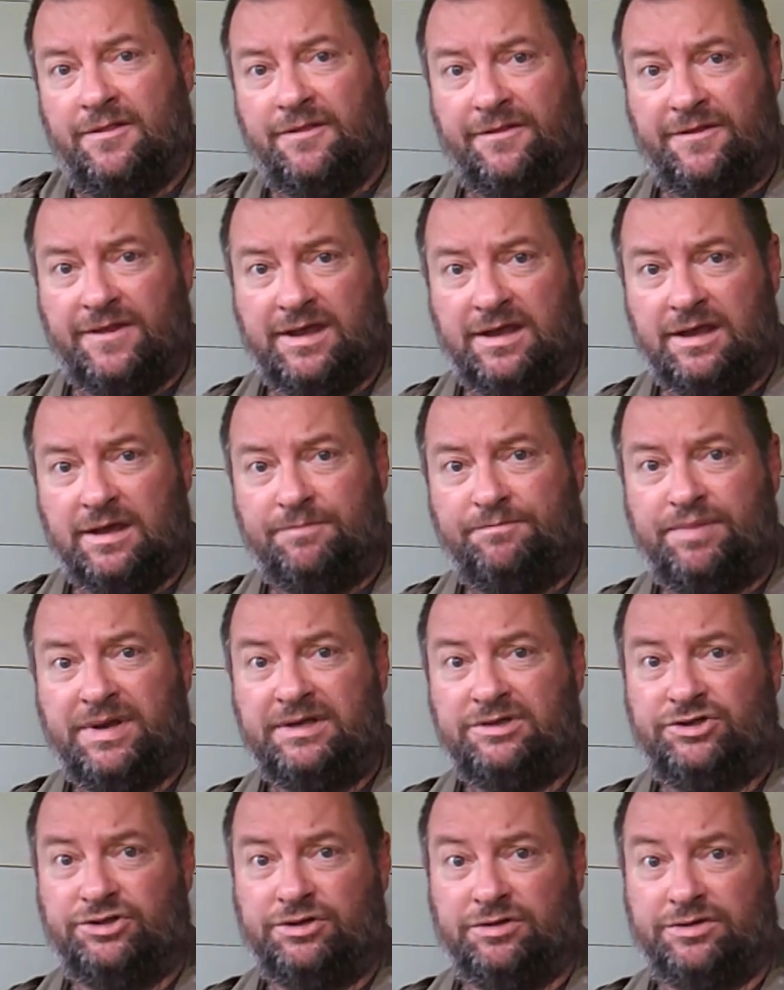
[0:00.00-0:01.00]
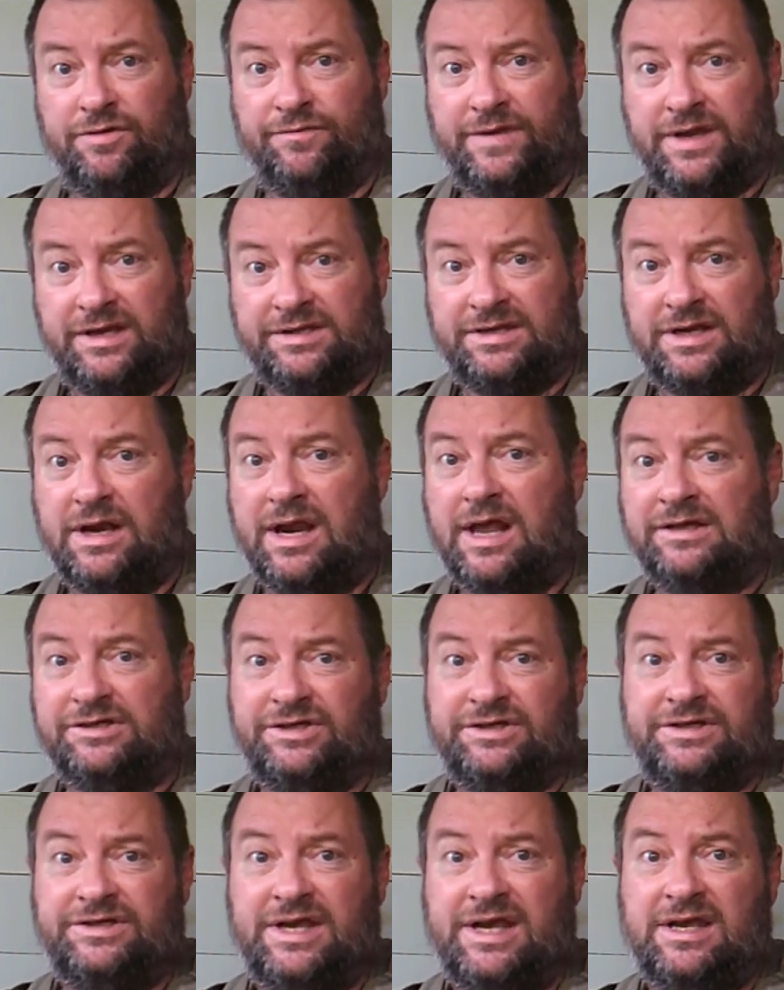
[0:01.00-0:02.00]
The pictures on this, it'll
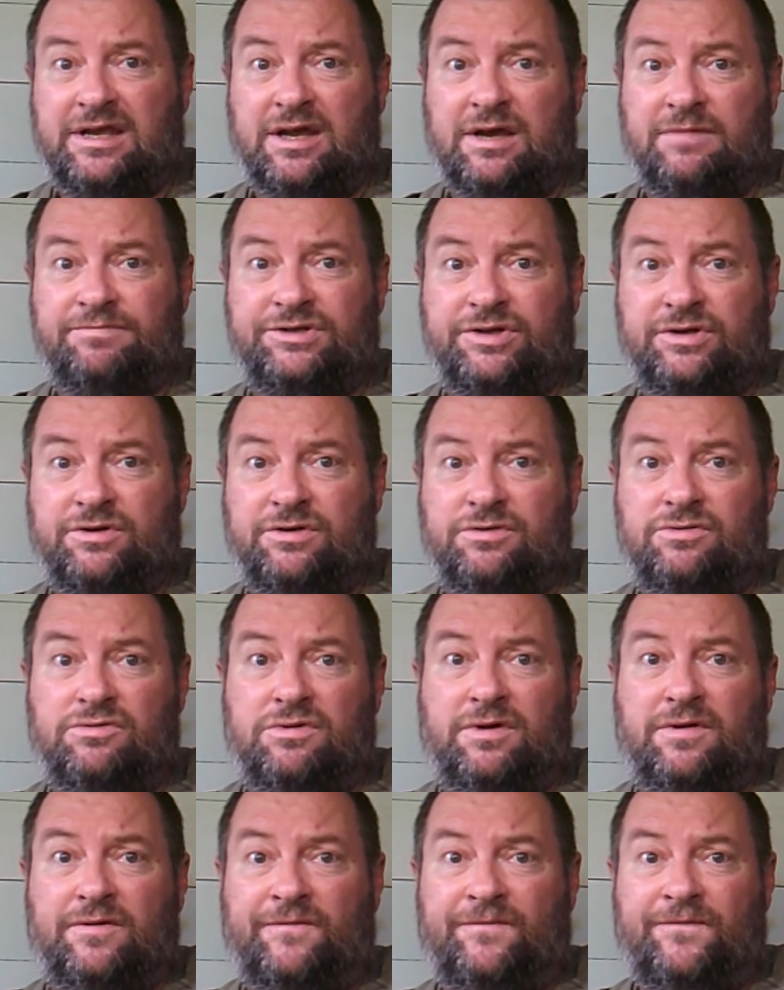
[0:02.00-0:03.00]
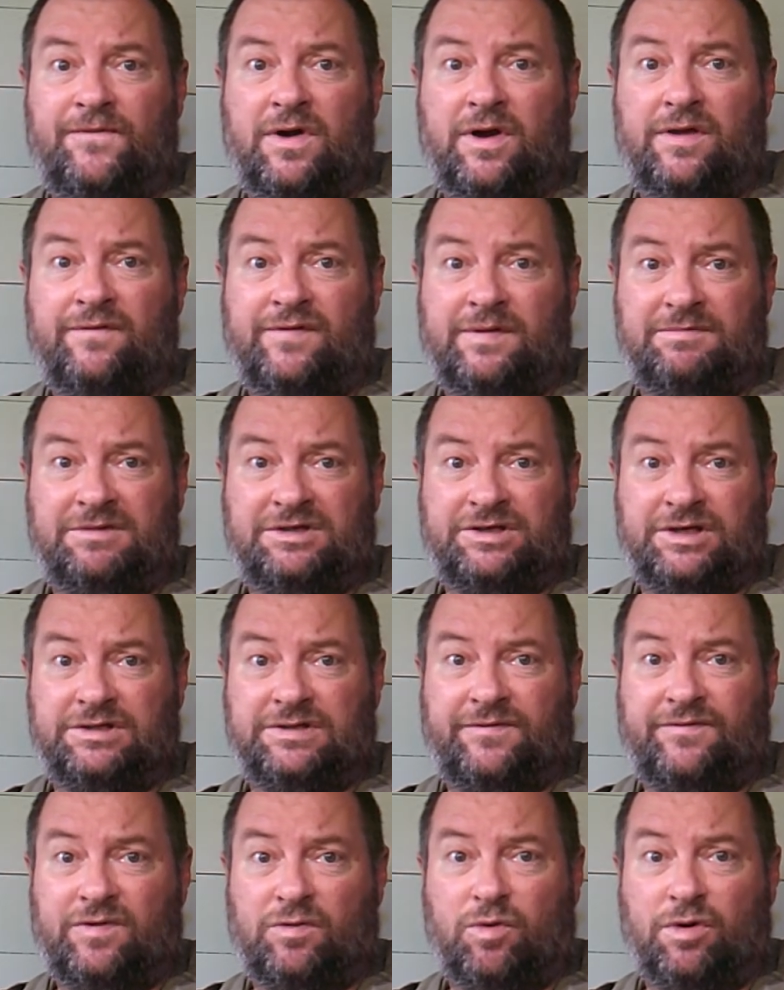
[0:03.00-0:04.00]
actually take up to 5 images
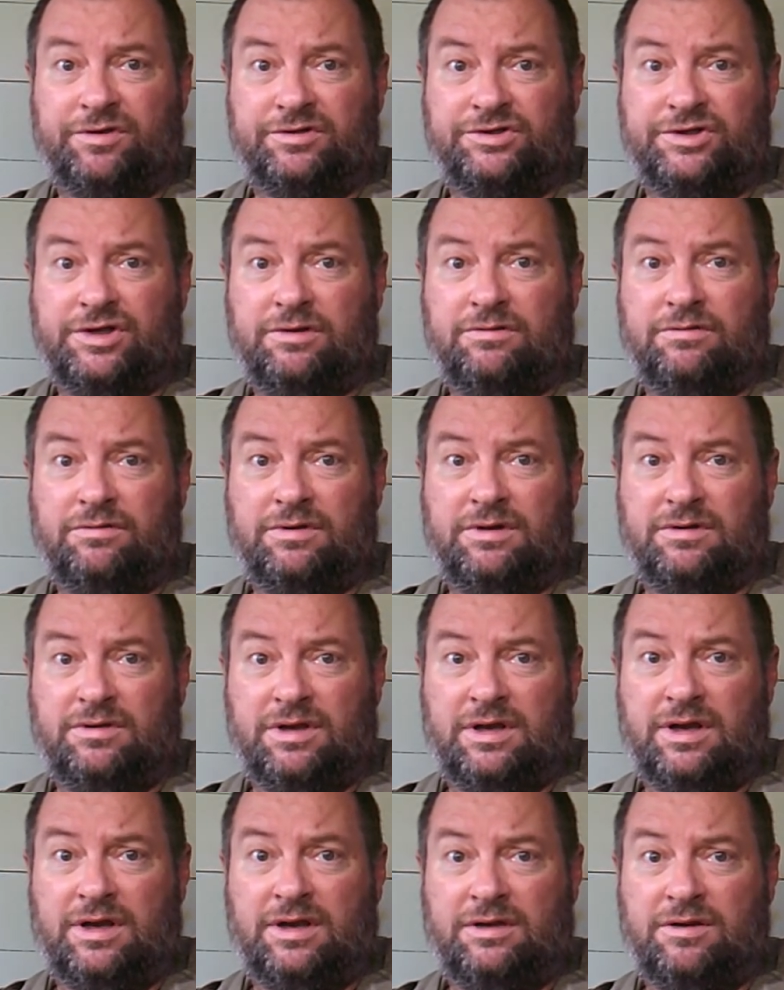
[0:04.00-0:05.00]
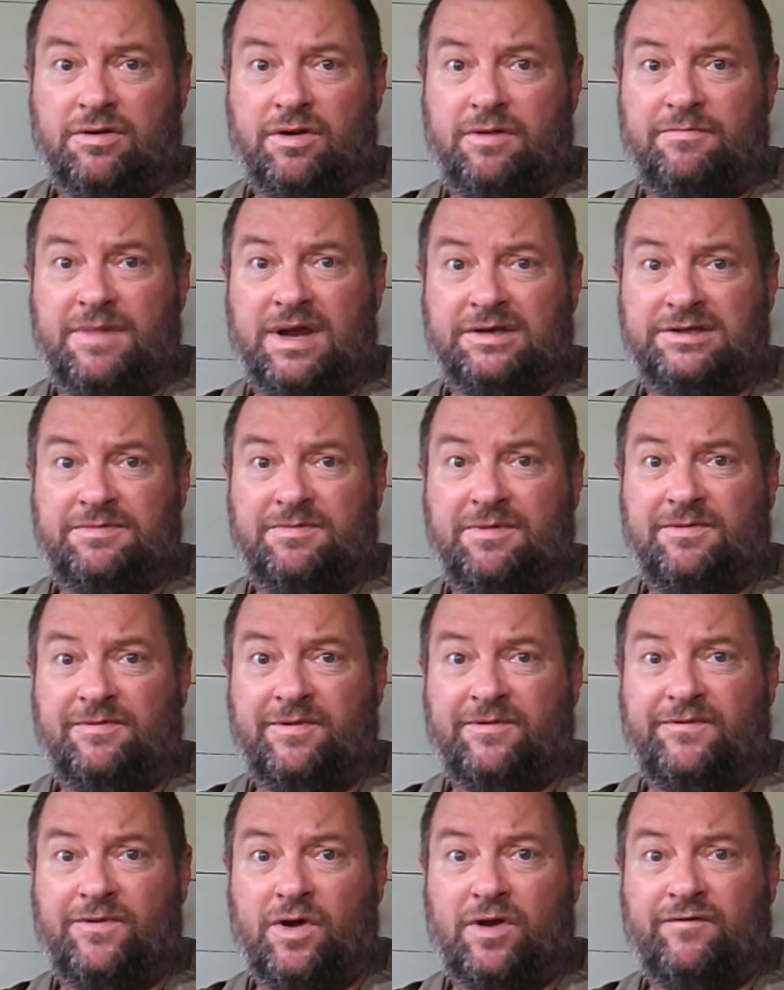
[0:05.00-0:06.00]
if you want to. You've got a maximum
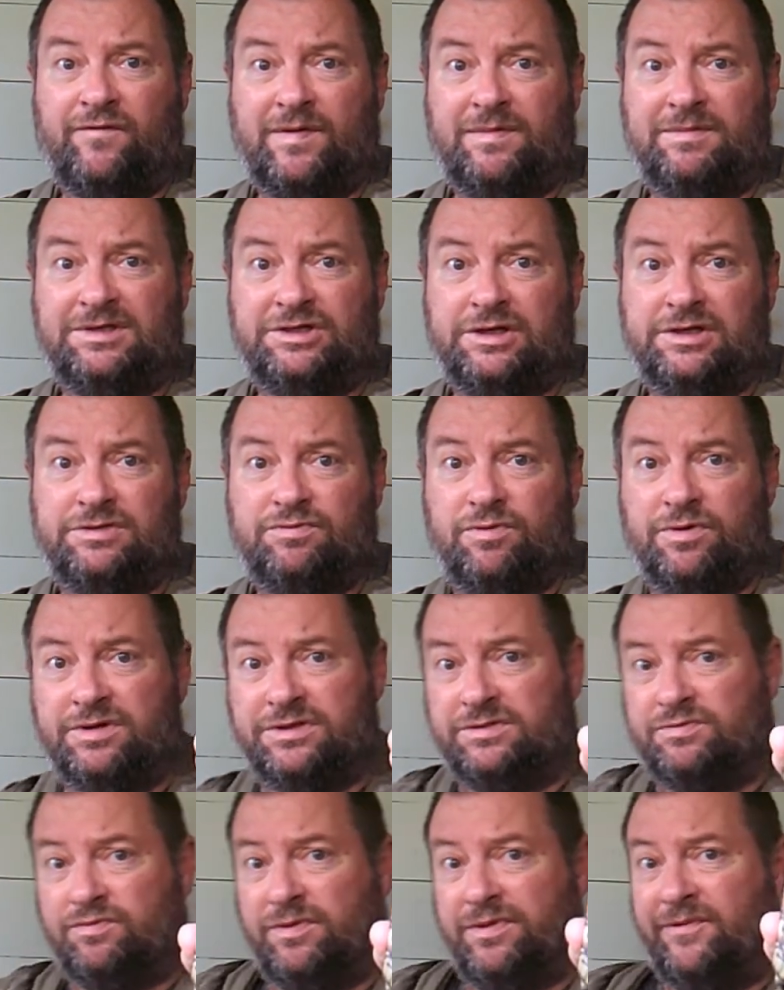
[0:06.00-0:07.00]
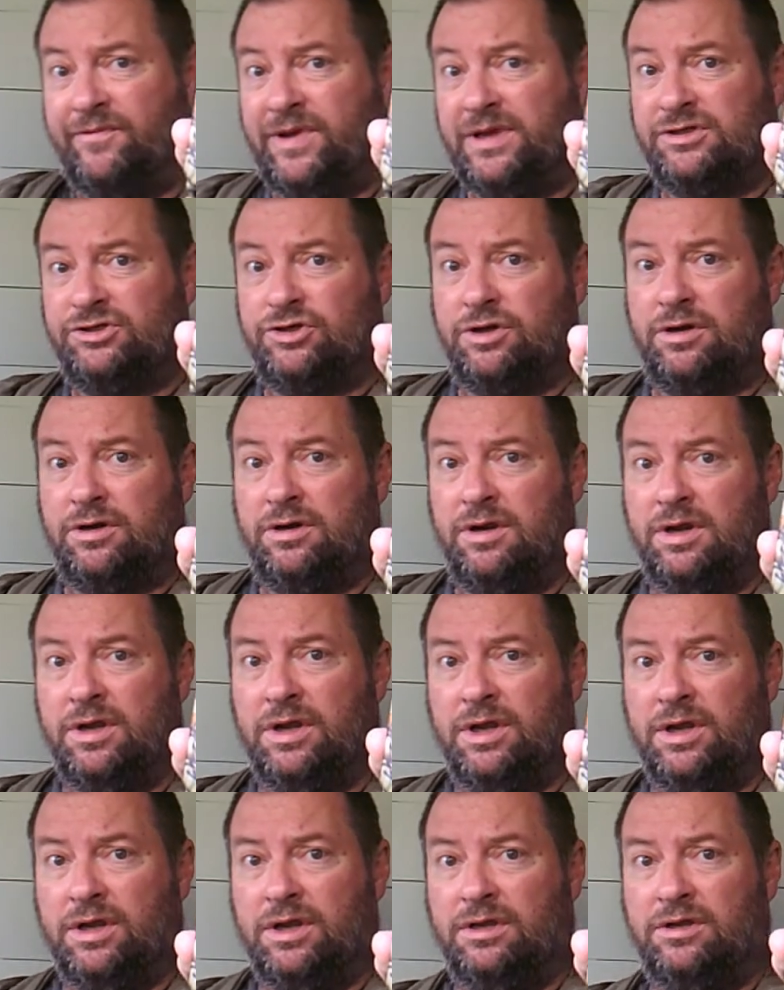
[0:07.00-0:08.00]
of 5 images, whereas with Victure
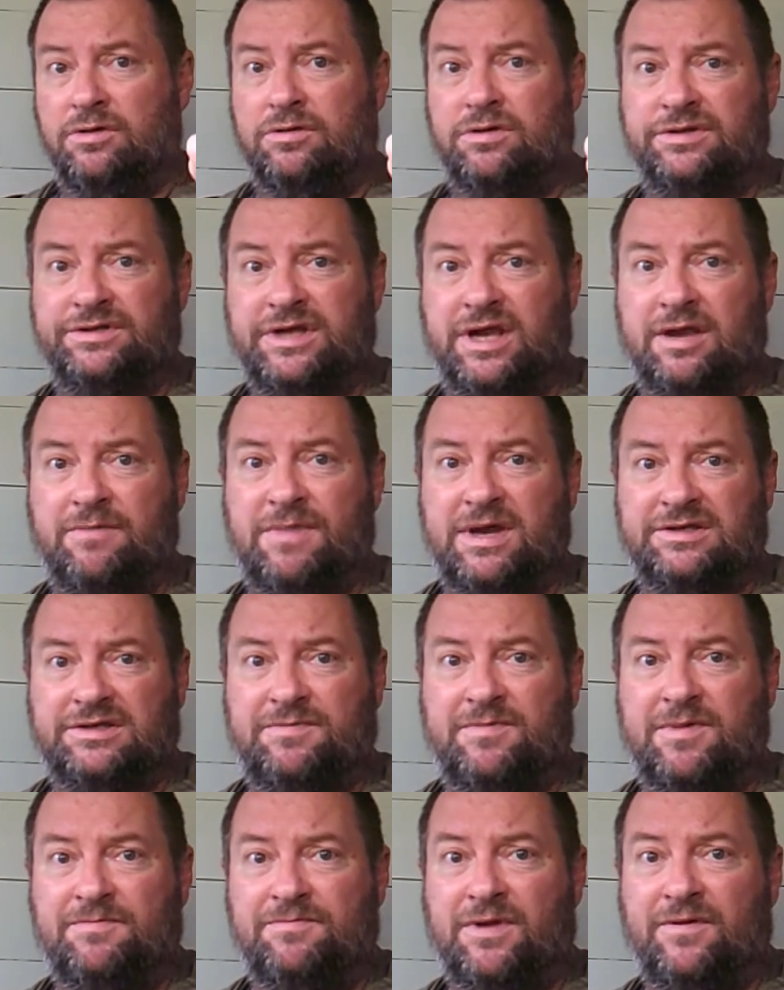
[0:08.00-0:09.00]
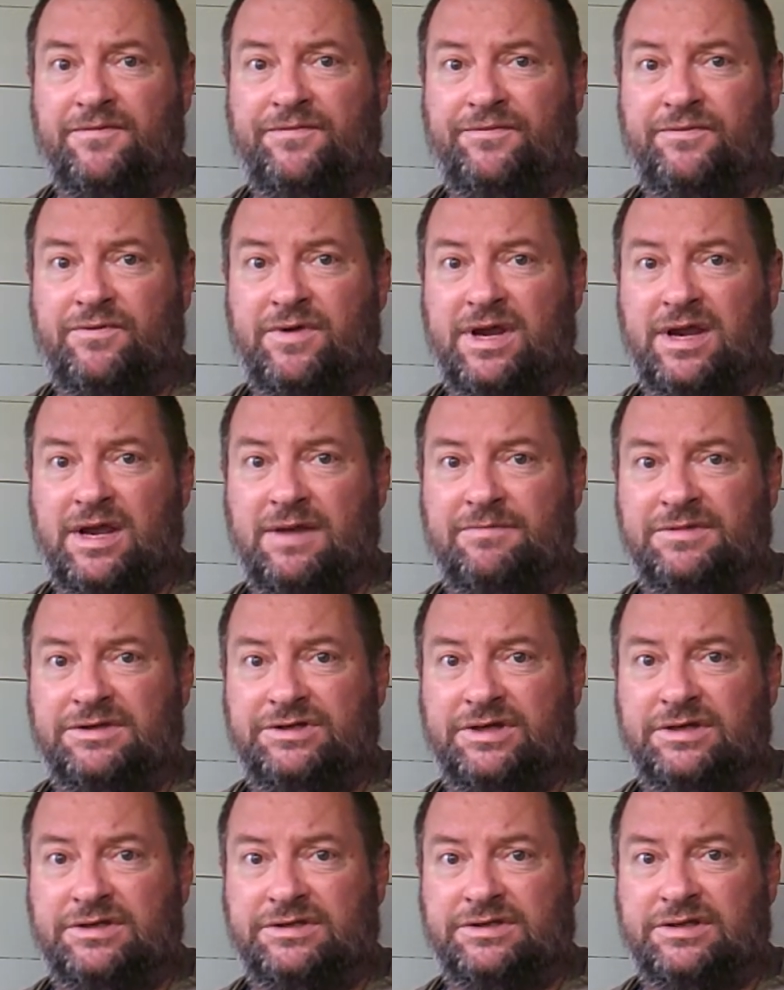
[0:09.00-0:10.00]
you can take a maximum of 3
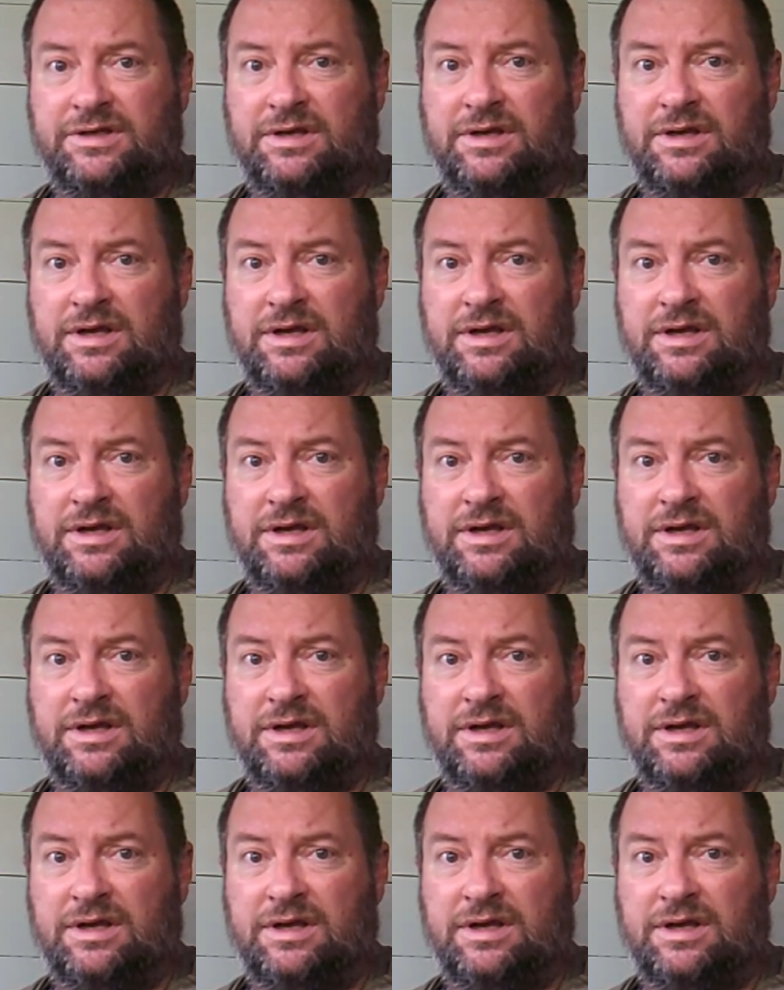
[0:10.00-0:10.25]
images